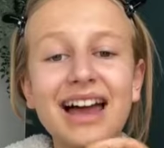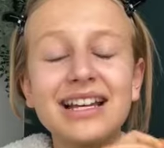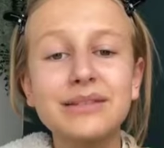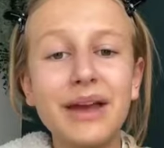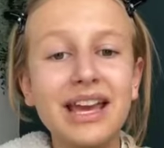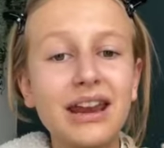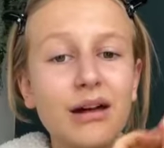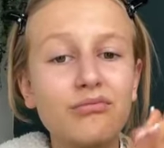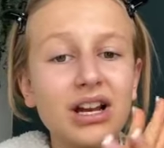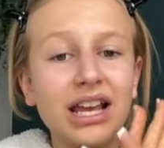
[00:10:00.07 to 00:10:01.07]
it's making them
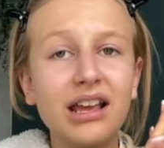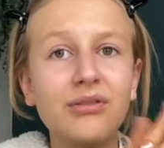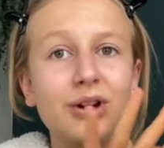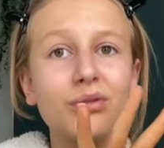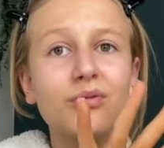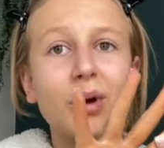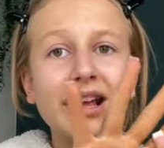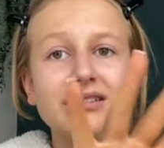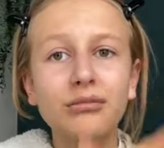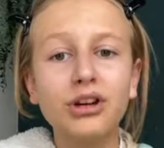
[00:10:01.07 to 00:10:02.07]
really feel weird. So
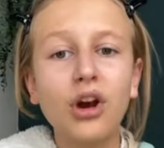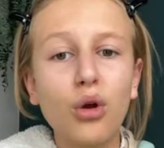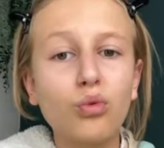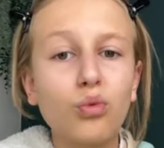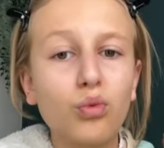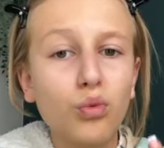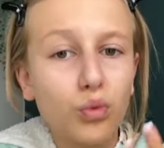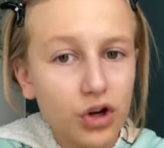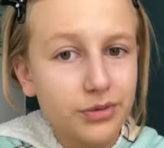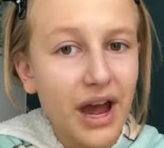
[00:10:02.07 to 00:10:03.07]
I'm gonna go
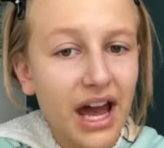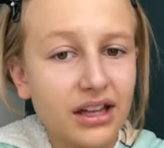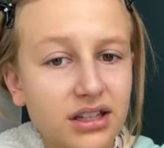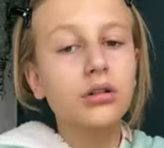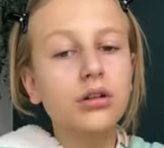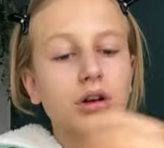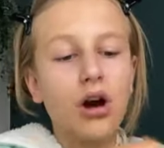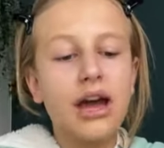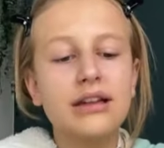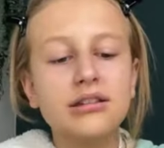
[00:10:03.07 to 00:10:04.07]
wash my hands.
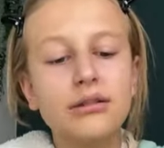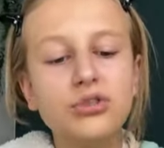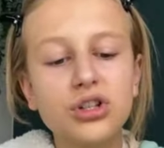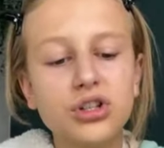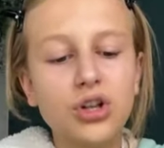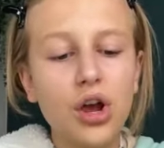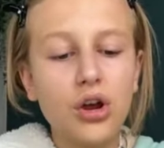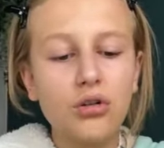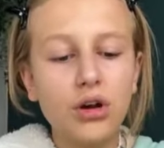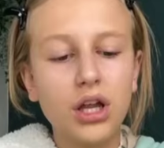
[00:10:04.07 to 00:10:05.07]
Guys, I'm just so
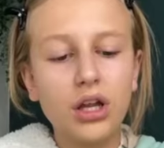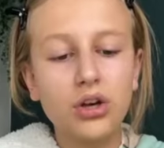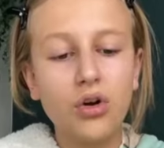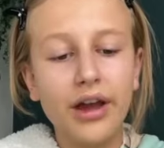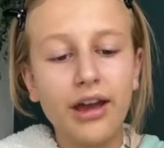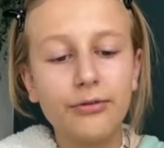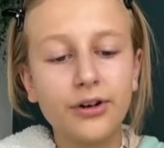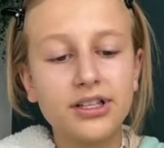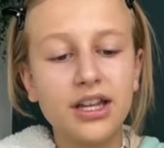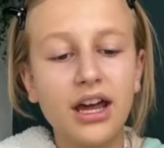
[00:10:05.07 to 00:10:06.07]
not here for it
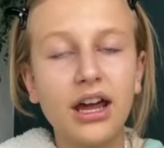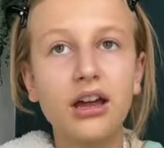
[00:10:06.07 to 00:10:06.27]
today.